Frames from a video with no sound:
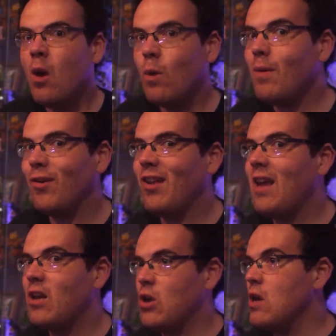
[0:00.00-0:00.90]
We were
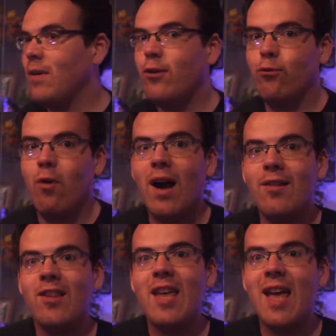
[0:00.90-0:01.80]
seeing a universe
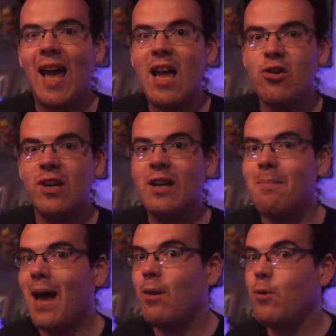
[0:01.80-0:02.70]
rise to the occasion in a
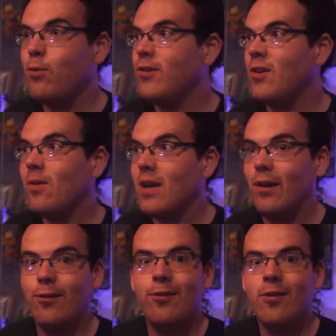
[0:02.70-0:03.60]
manner which was
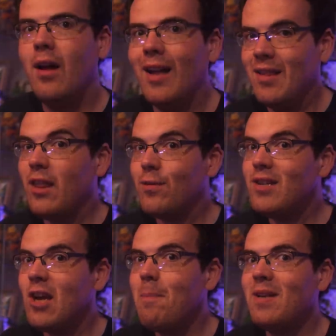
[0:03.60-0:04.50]
curious. Another
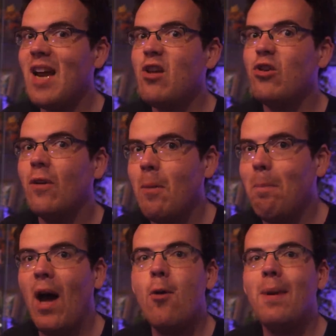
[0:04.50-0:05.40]
interpretation of the
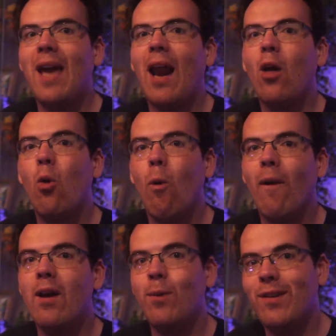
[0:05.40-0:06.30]
biomechanical
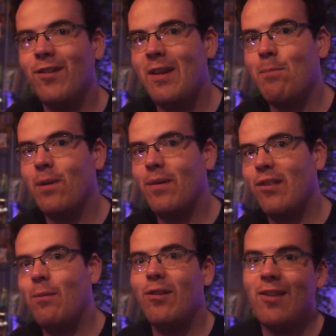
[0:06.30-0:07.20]
warrior we'd seen
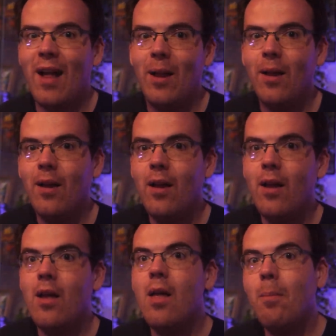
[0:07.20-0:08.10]
previously was Cell.
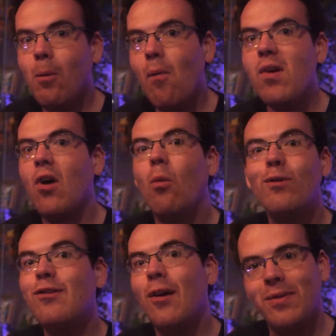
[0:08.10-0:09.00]
But what we got
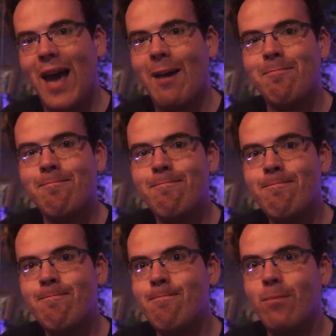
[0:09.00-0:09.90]
was not that.
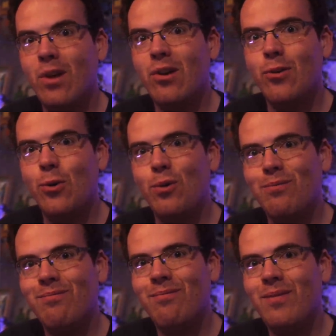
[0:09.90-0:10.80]
Not at all.
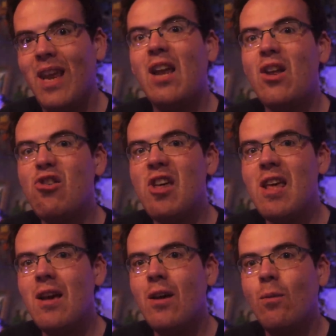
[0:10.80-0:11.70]

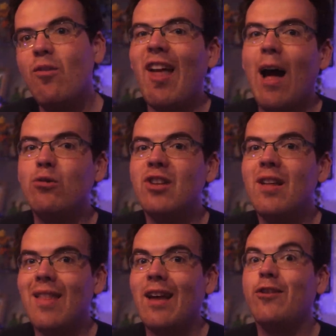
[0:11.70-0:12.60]
Nigrishi was out
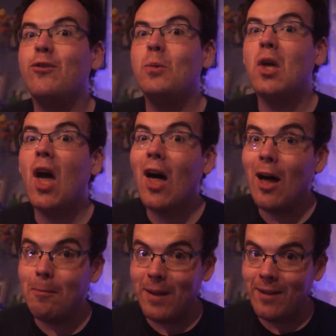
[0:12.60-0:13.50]
thanks to
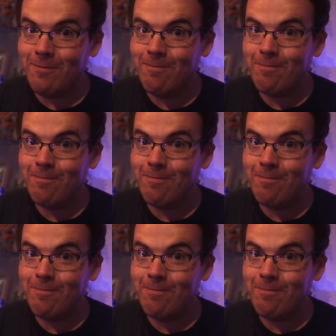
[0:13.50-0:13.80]
Kaba.